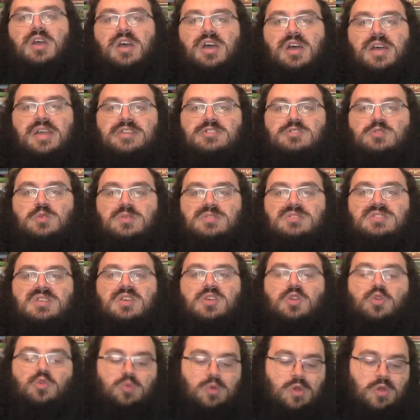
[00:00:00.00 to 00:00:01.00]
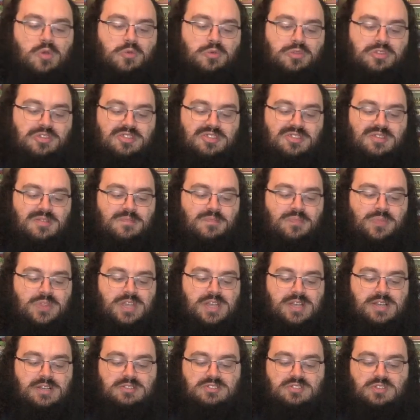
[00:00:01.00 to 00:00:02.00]
Hydra's Growth.
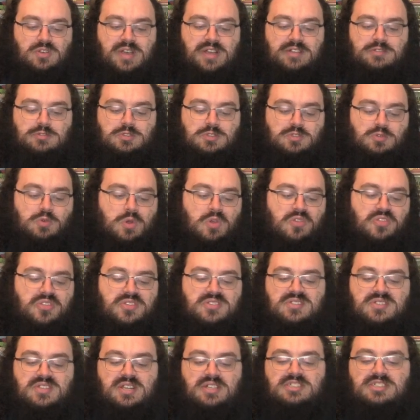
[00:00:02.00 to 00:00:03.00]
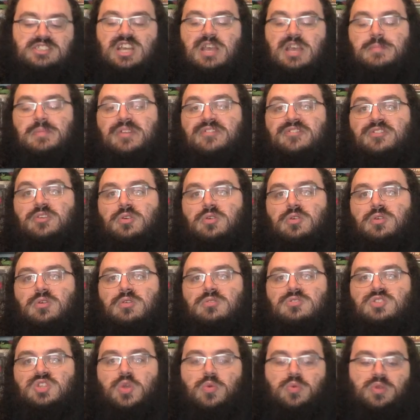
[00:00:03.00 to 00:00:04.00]
So Hydra's Growth is an enchantment
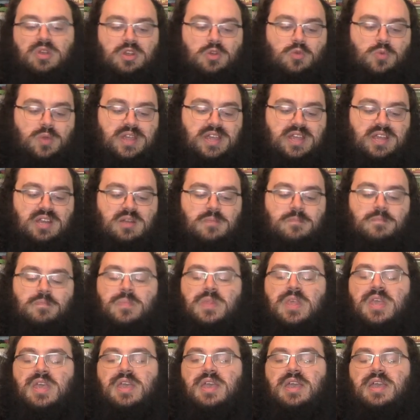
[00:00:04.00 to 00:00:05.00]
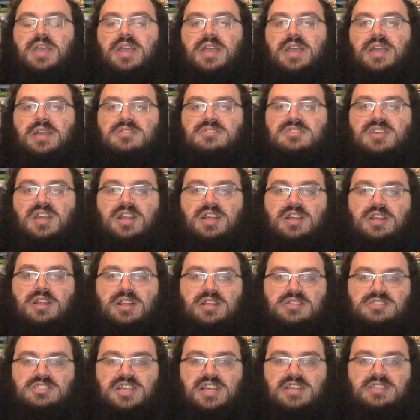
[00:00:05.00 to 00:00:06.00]
for two and a green. It's going to
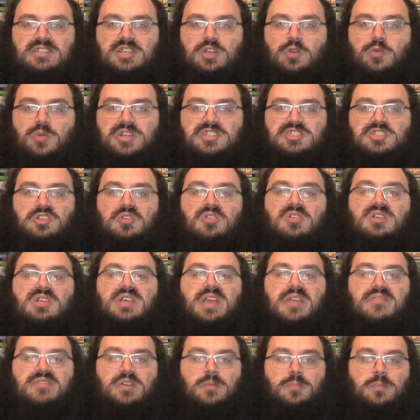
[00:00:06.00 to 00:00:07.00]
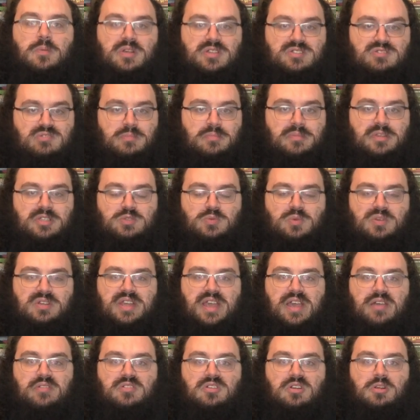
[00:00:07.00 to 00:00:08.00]
enchant the creature, give it a plus one plus one
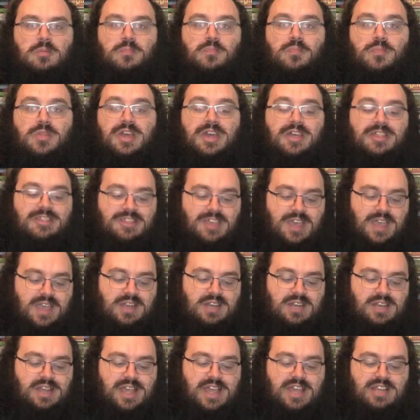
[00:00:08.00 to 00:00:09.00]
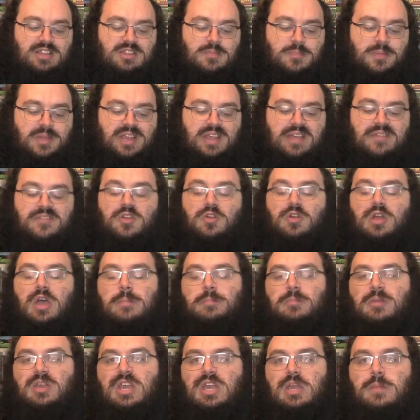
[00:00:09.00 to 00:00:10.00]
counter. Then, at the beginning of your
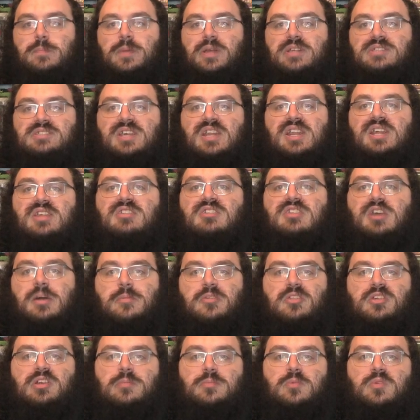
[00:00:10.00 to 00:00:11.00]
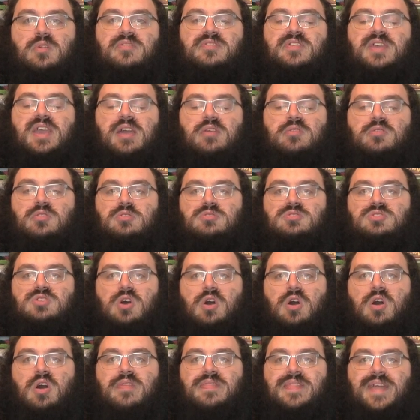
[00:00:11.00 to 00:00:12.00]
upkeep, it's going to double the number of counters
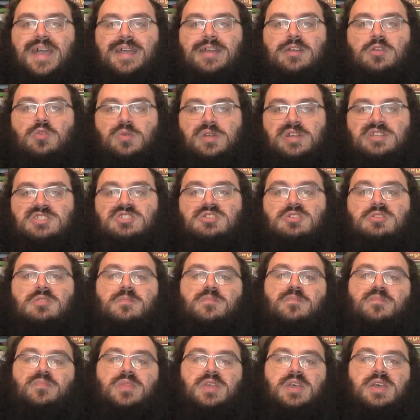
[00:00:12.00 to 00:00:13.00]
on that creature.